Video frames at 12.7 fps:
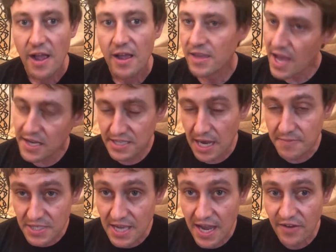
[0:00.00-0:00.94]
Yes, I'm
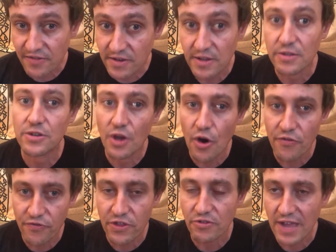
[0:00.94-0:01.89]
saying go
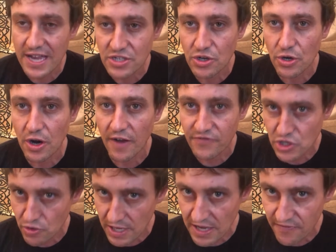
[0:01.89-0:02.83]
for the lesser of
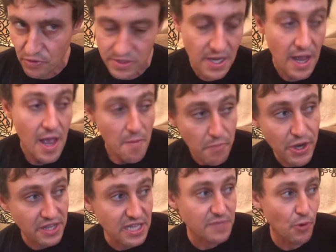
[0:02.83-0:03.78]
two evils. But at
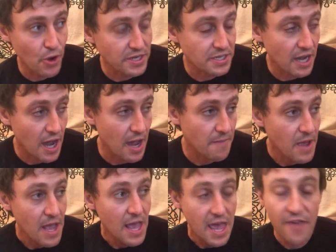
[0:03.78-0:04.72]
this point in time,
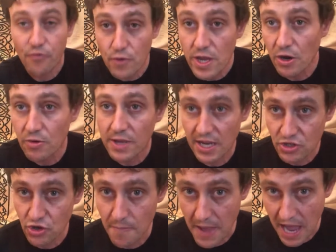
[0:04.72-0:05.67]
if we don't get
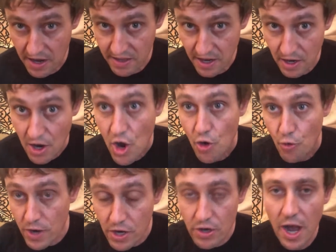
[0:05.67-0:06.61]
Trump out of there,
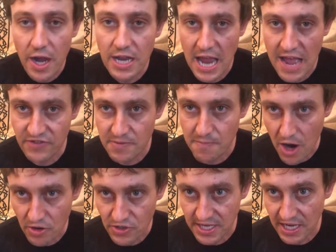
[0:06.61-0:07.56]
we are not going to have
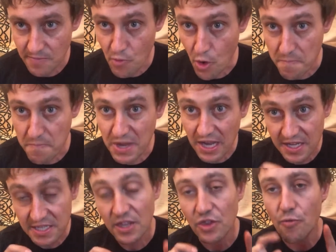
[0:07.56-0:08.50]
democracy anymore,
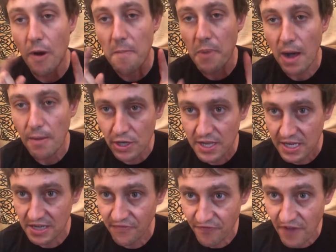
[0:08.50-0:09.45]
because the Republican
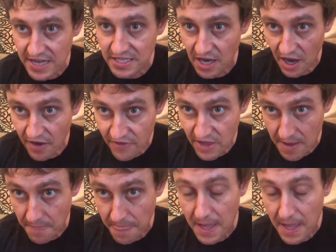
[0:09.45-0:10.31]
defense of him